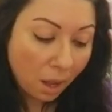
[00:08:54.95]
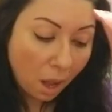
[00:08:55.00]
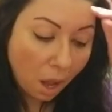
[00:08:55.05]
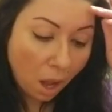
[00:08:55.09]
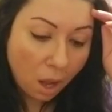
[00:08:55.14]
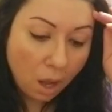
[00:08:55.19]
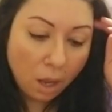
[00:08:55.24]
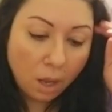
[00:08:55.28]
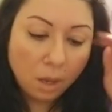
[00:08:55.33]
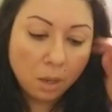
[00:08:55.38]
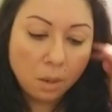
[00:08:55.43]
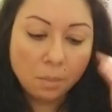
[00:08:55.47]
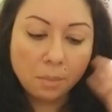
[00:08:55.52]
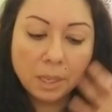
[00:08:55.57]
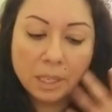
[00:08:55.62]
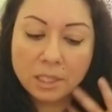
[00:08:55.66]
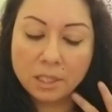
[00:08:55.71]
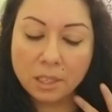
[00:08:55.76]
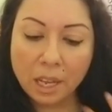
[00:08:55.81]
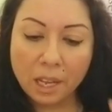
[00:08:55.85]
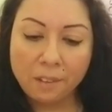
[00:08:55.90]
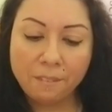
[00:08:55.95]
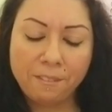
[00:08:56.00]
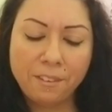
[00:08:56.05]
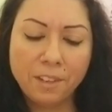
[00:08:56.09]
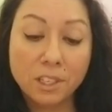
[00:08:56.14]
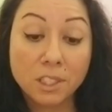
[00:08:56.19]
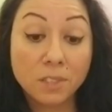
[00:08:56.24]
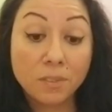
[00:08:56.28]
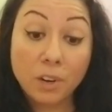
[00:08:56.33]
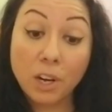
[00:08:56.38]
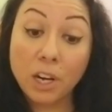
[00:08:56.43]
Um, it's It
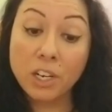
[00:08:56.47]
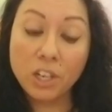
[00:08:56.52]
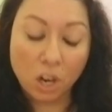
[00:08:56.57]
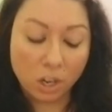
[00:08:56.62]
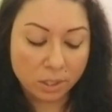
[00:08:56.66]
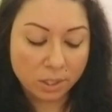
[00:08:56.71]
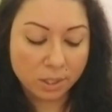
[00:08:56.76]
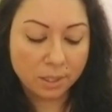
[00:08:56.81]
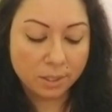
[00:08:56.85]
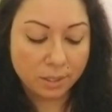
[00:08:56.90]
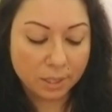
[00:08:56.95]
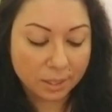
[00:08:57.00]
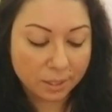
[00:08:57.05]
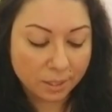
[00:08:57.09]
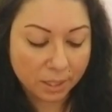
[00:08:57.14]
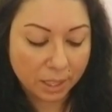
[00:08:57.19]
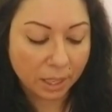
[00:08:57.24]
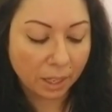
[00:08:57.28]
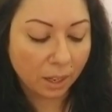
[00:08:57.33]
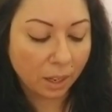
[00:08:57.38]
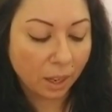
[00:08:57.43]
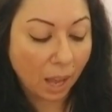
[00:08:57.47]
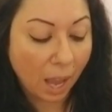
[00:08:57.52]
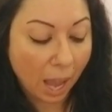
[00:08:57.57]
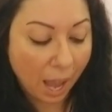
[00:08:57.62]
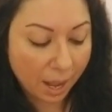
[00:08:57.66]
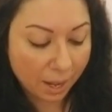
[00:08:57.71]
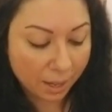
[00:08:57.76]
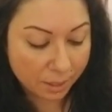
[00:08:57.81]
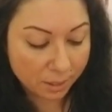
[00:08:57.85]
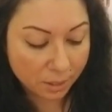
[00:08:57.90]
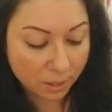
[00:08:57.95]
feels very narcissistic
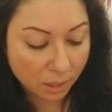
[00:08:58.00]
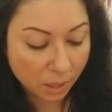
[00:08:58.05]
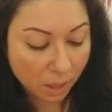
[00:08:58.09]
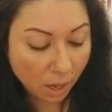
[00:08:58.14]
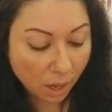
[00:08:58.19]
and,